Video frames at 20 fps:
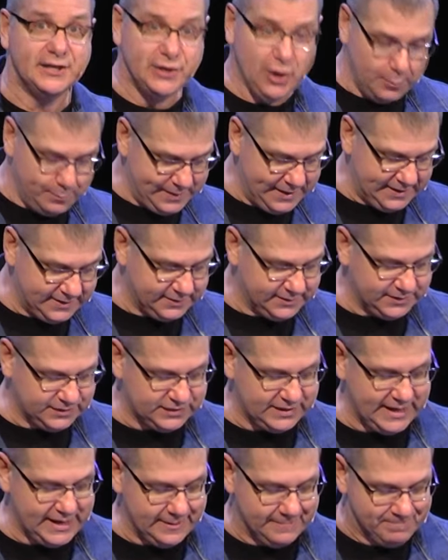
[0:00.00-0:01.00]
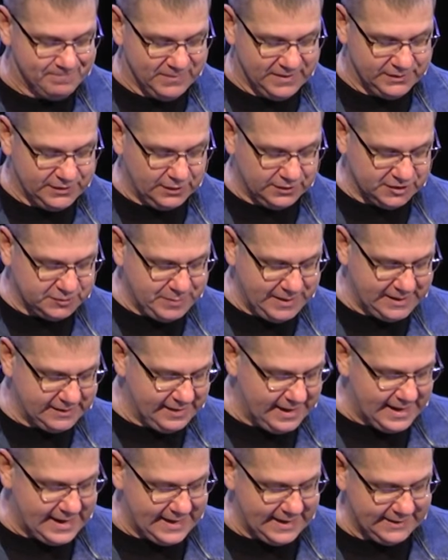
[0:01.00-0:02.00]
Don't be deceit. Don't speak
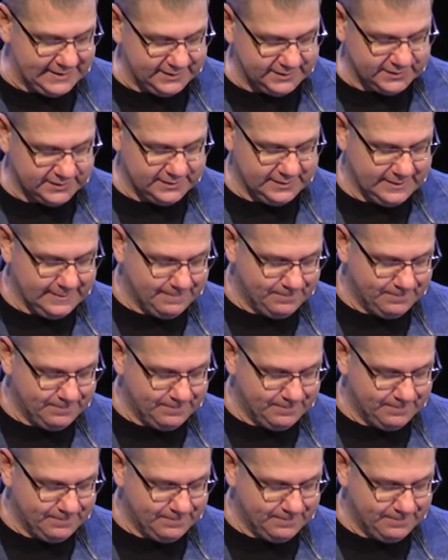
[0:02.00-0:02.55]
lies.